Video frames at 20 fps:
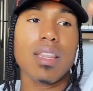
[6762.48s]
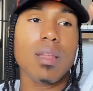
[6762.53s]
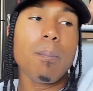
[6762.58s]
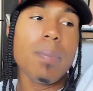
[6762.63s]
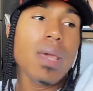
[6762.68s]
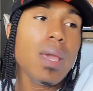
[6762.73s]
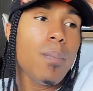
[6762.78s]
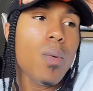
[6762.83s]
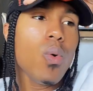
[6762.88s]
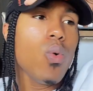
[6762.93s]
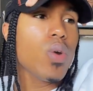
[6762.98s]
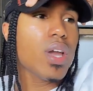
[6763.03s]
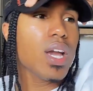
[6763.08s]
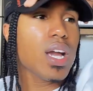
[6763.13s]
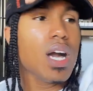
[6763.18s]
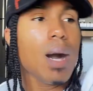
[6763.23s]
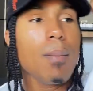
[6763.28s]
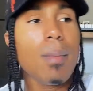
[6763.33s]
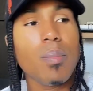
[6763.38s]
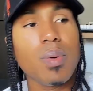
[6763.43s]
And I was just like,
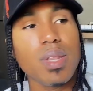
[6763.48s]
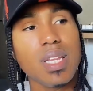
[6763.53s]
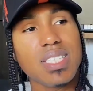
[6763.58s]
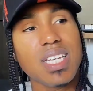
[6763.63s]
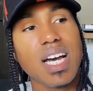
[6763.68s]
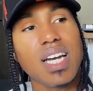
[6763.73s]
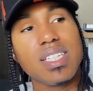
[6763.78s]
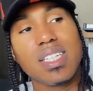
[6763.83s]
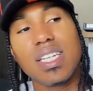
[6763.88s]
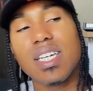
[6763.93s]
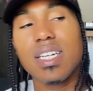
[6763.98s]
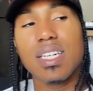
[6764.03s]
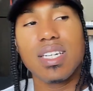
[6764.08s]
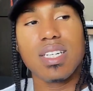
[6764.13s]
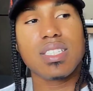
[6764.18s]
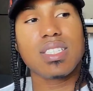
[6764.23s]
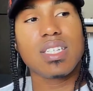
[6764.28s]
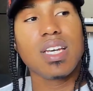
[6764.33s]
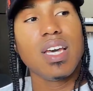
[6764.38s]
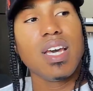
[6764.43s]
man, the people who can come
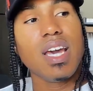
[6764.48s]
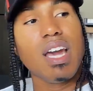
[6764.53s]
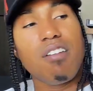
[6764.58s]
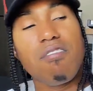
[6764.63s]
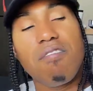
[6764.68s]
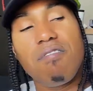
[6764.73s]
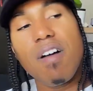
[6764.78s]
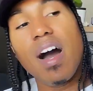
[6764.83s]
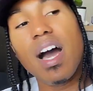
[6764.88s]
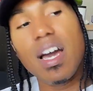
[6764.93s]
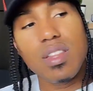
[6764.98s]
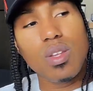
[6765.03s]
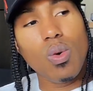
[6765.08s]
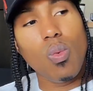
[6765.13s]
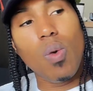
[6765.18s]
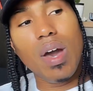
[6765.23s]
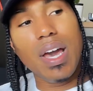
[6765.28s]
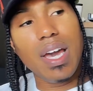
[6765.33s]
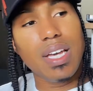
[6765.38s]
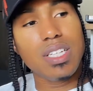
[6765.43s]
up with these ideas
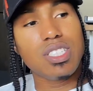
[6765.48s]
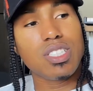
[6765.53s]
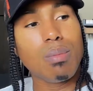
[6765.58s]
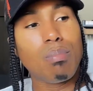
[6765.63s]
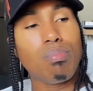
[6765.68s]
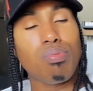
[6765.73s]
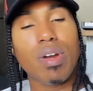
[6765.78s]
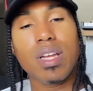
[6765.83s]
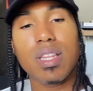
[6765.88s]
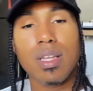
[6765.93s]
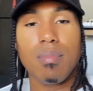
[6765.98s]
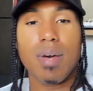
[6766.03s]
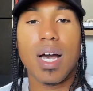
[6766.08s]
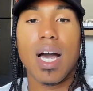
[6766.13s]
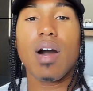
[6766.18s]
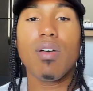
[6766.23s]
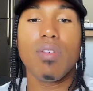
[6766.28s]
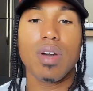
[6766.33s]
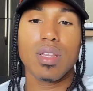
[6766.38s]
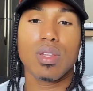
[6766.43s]
and find the
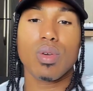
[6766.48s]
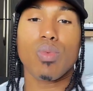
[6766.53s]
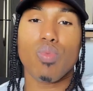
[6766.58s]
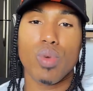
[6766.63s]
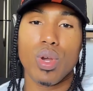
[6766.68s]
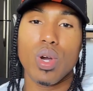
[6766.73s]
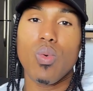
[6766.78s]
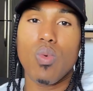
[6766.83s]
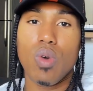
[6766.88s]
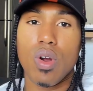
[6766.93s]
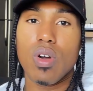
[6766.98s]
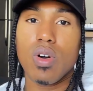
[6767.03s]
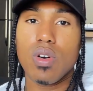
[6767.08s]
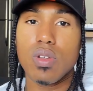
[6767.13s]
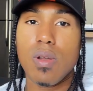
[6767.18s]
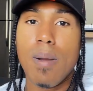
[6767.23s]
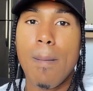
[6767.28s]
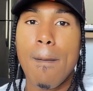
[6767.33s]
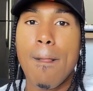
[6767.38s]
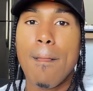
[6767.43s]
ways to bring them out
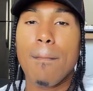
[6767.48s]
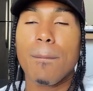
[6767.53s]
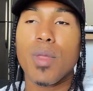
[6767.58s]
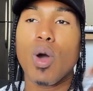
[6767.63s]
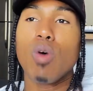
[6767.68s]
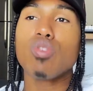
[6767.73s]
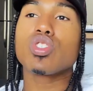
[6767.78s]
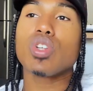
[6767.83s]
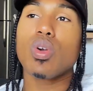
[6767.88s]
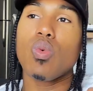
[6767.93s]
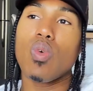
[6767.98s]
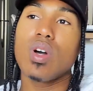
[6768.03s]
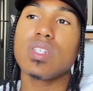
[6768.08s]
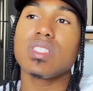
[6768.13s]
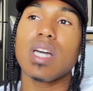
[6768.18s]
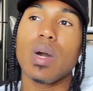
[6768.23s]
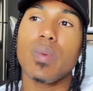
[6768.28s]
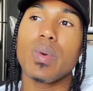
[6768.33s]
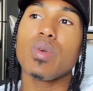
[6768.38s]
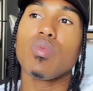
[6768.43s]
in the real world,
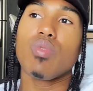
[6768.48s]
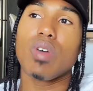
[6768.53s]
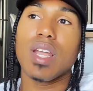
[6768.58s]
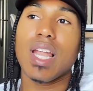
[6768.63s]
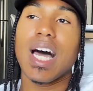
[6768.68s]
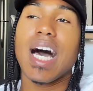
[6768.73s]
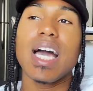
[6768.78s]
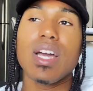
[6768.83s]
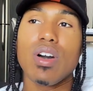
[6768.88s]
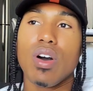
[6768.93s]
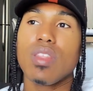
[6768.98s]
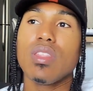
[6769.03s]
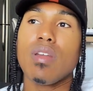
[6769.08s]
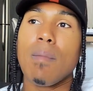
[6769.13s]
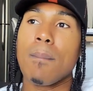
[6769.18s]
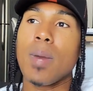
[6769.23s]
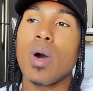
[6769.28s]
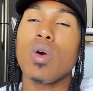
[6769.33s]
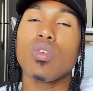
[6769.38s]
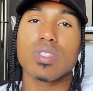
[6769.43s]
those are the ones that
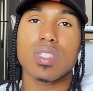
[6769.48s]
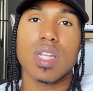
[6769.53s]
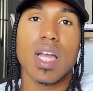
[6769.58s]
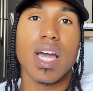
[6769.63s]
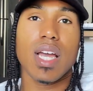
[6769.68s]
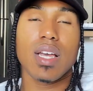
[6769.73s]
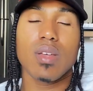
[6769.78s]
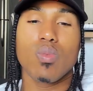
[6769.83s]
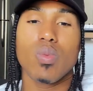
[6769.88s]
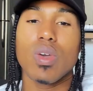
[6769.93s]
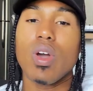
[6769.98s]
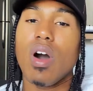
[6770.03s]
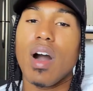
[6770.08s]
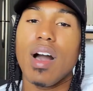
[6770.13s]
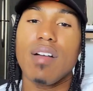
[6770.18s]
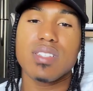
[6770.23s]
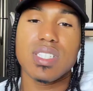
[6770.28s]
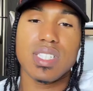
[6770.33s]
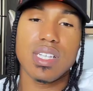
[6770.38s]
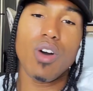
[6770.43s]
we rely on the
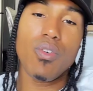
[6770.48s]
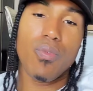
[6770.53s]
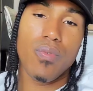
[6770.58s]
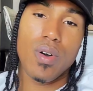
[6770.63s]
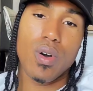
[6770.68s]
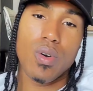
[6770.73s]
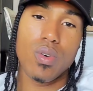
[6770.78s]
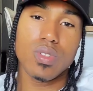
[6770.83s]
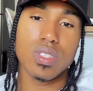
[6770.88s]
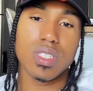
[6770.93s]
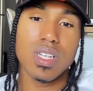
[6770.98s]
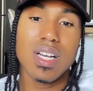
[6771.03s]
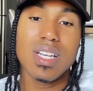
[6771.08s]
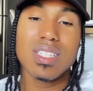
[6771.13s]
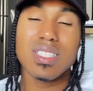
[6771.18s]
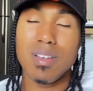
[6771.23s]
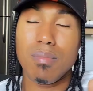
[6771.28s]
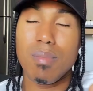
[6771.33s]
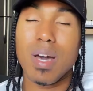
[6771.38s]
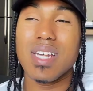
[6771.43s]
most. Like, we all have
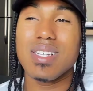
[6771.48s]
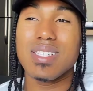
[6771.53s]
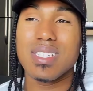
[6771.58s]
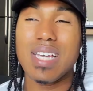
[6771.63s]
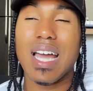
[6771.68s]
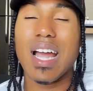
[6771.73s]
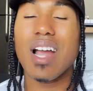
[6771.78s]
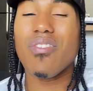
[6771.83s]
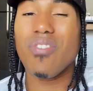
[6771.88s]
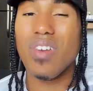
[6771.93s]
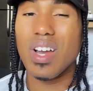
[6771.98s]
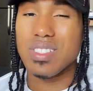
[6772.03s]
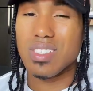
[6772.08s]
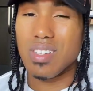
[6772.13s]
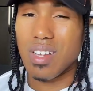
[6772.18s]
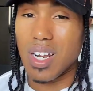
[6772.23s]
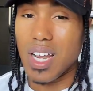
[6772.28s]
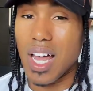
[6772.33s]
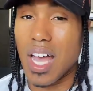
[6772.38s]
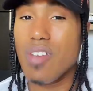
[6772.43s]
cell phones.
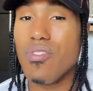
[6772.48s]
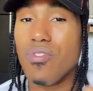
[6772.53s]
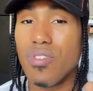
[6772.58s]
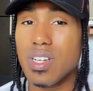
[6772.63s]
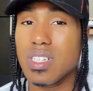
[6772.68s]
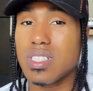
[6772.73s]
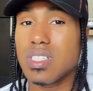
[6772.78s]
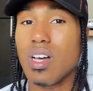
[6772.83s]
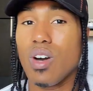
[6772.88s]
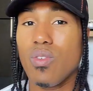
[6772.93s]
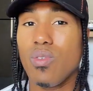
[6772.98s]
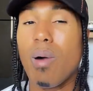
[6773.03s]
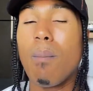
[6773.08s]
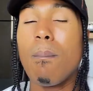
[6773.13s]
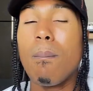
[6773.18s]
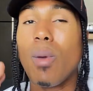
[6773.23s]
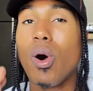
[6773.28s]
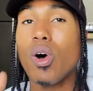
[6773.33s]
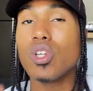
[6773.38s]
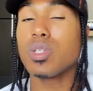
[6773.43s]
Somebody sacrificed their
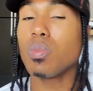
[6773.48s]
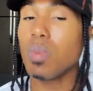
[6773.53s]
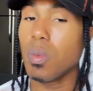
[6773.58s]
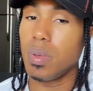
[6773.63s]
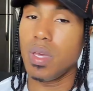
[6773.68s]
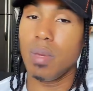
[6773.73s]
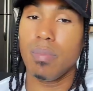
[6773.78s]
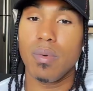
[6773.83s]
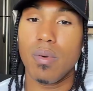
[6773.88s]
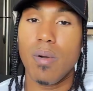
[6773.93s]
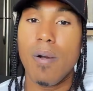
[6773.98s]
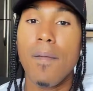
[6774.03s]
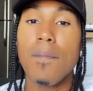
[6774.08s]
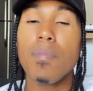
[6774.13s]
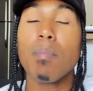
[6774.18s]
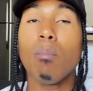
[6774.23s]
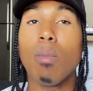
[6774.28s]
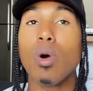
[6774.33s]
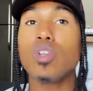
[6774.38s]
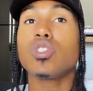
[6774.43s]
life for the cell phone.
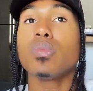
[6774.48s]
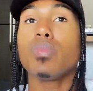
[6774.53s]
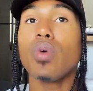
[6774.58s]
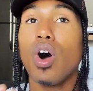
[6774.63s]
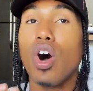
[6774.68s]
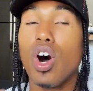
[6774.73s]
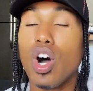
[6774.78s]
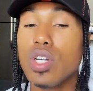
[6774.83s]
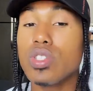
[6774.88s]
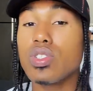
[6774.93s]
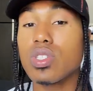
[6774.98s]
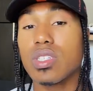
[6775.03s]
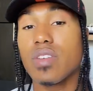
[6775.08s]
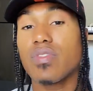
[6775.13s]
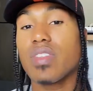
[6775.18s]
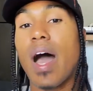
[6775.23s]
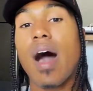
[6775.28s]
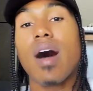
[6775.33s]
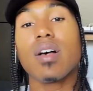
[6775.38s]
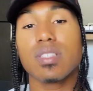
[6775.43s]
Multiple people,
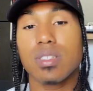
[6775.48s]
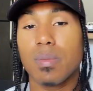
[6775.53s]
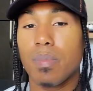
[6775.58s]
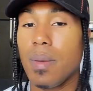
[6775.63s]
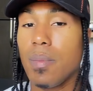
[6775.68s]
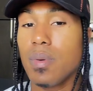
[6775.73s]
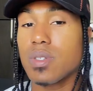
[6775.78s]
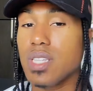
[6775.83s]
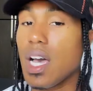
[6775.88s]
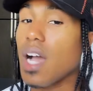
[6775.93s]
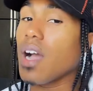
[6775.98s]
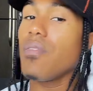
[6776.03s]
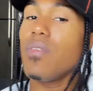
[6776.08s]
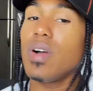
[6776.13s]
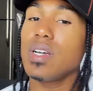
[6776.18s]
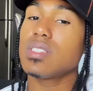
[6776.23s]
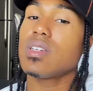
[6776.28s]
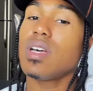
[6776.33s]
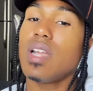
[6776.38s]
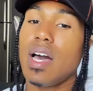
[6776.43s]
multiple hundreds of
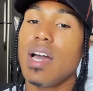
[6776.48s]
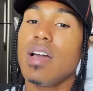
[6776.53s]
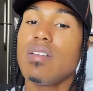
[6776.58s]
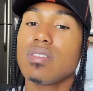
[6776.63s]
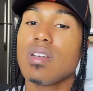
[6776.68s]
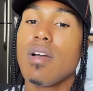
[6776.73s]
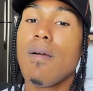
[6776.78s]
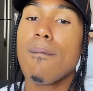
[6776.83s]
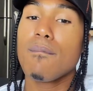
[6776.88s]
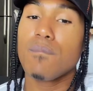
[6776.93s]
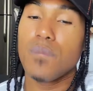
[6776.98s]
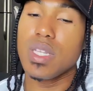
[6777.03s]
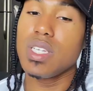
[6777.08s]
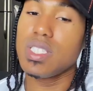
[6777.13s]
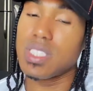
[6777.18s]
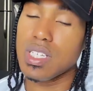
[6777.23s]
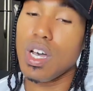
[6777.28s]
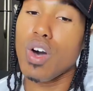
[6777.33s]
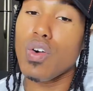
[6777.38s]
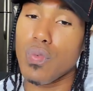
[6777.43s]
thousands of people sacrificed their
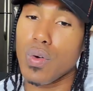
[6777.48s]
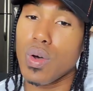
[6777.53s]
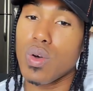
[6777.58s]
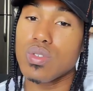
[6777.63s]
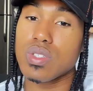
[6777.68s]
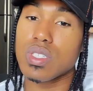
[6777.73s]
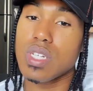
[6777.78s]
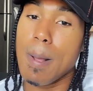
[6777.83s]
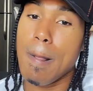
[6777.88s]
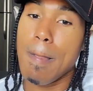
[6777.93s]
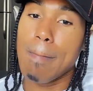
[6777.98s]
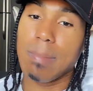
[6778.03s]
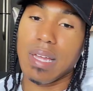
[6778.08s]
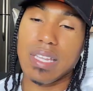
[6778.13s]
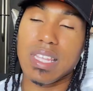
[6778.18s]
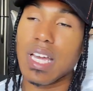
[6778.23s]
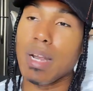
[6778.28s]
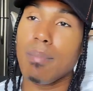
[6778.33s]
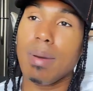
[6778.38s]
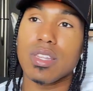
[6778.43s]
lives for these
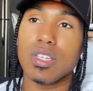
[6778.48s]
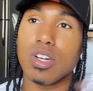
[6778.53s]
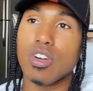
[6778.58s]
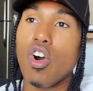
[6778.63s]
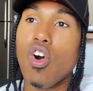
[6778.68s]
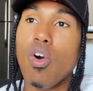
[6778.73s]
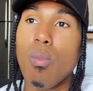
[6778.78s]
cell phones.